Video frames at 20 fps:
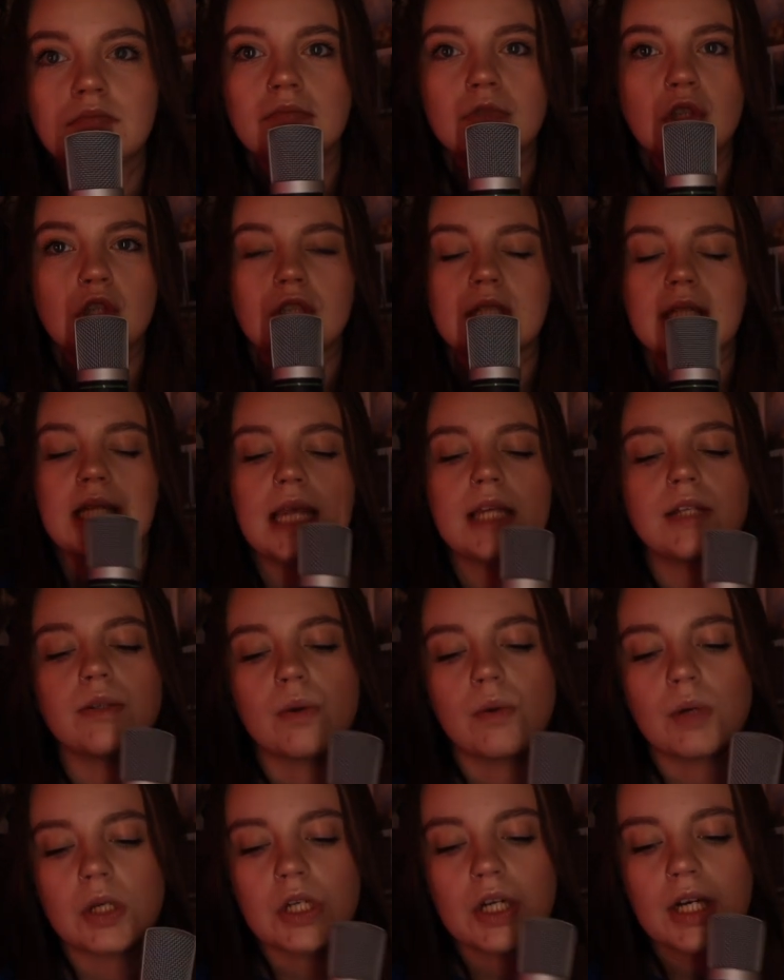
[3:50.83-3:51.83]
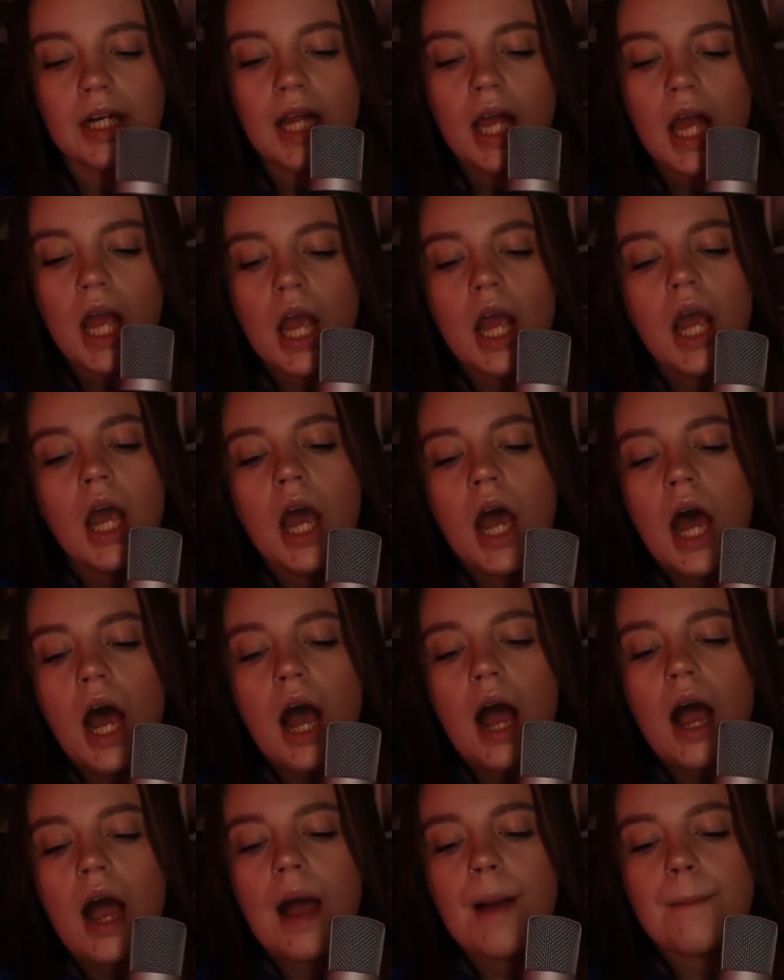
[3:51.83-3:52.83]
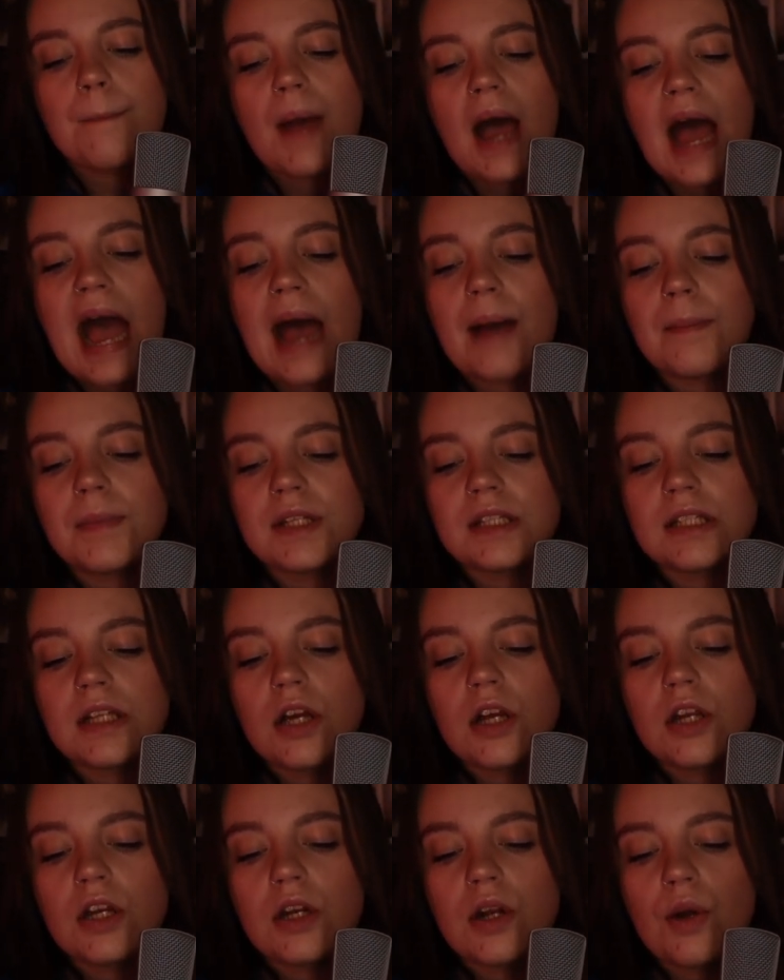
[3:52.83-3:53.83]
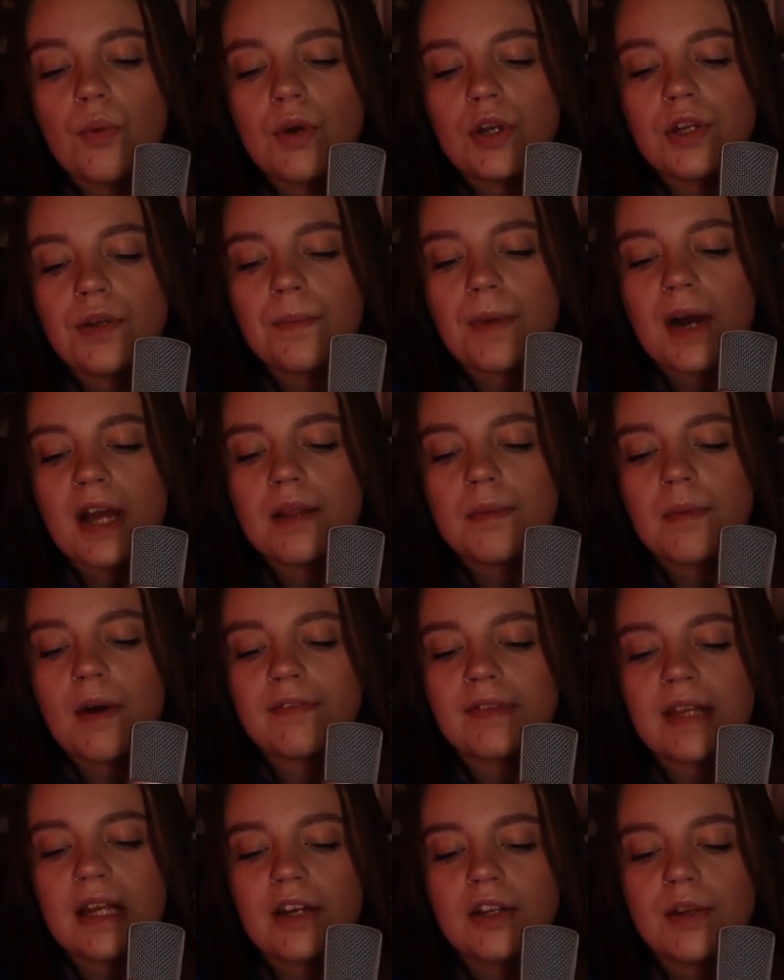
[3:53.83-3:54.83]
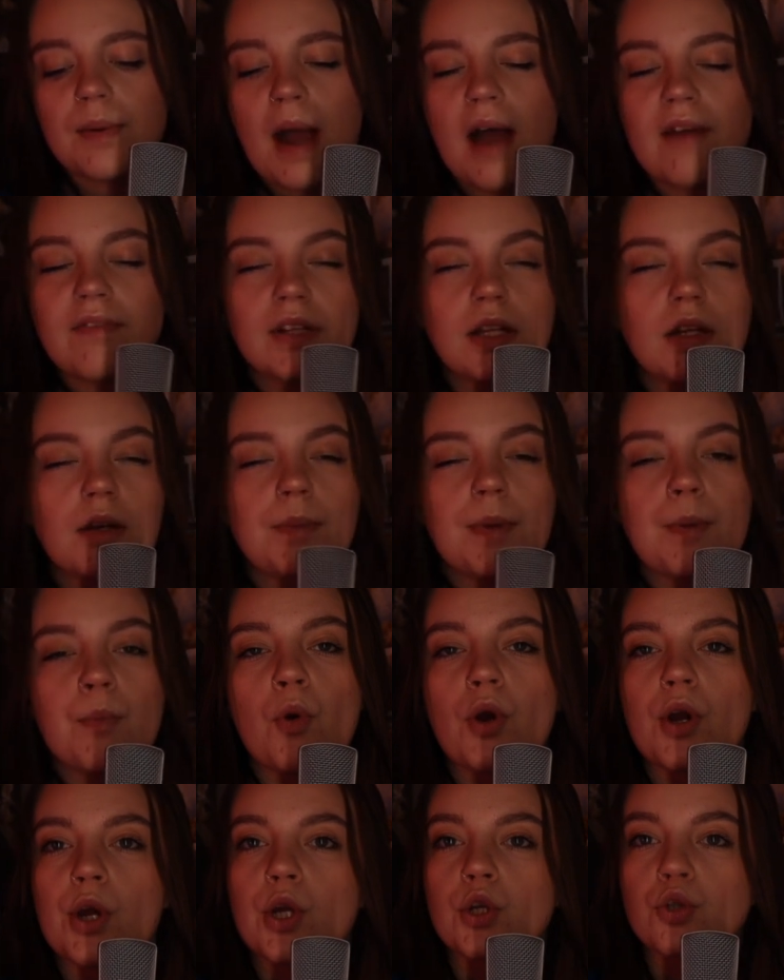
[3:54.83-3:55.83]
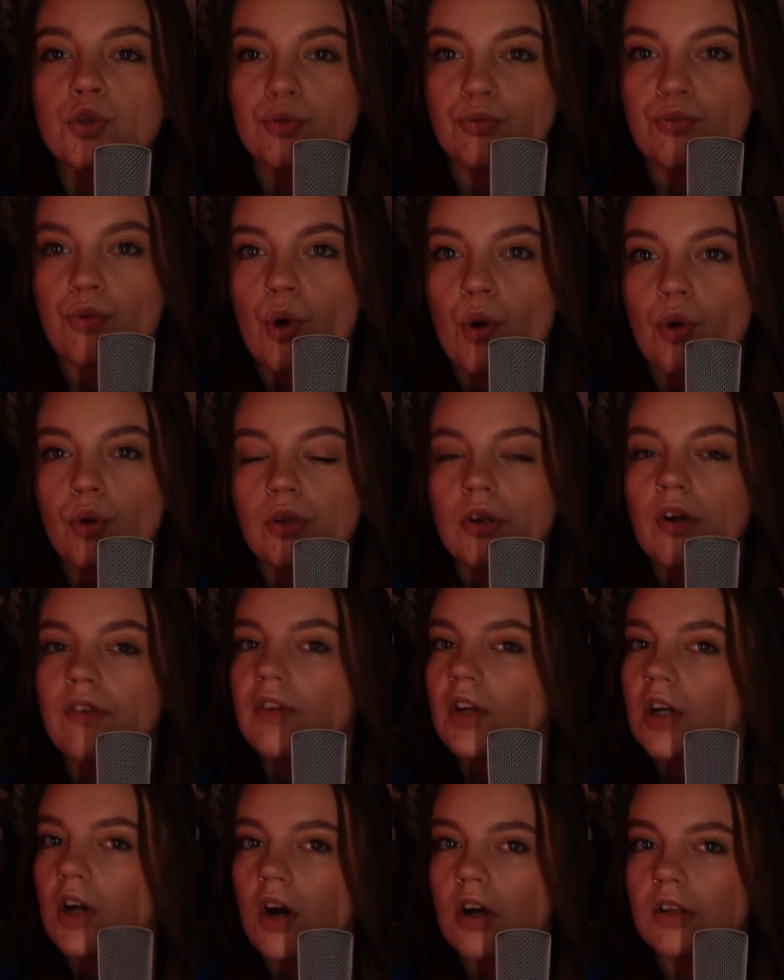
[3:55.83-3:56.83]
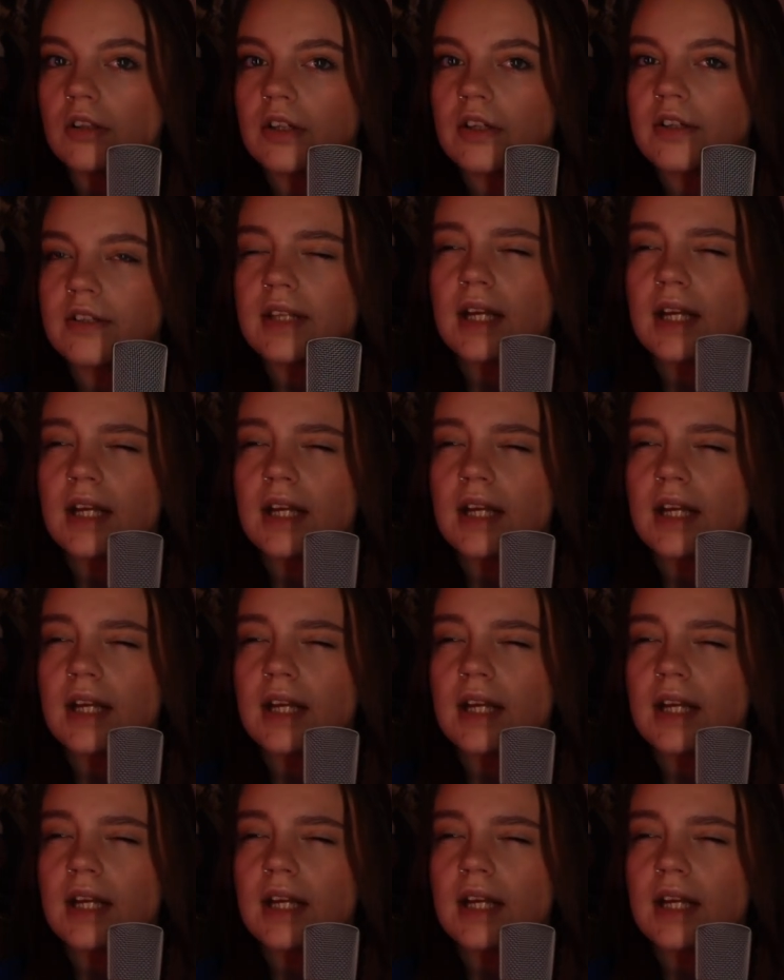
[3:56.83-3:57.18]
Just in case you're wondering. Amazon, when you buy them off there, you have a little bit more control over colors.